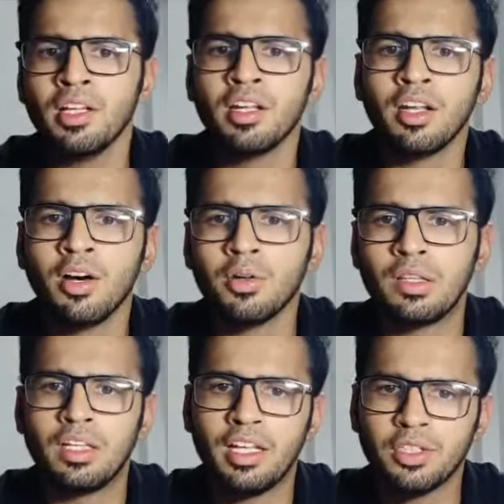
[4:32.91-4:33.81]
Now,
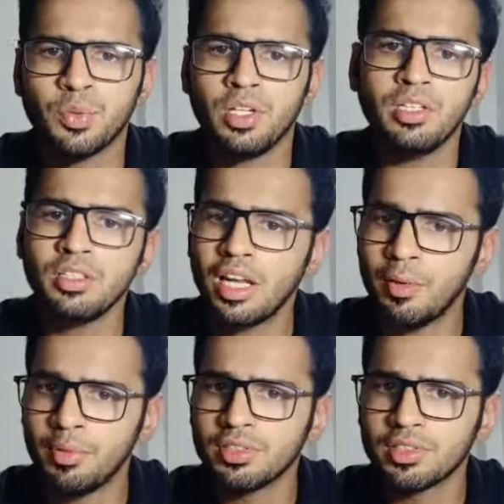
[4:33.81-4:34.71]
the next one is
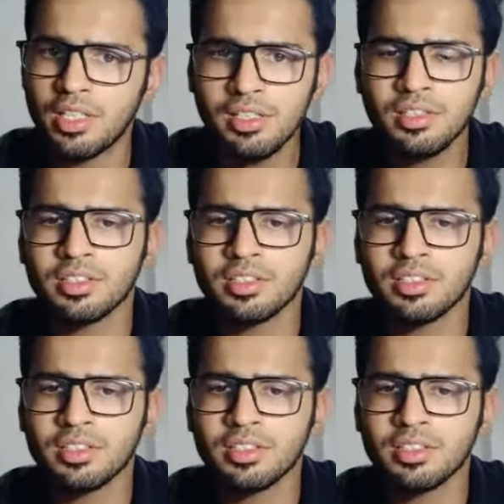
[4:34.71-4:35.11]
labor skills.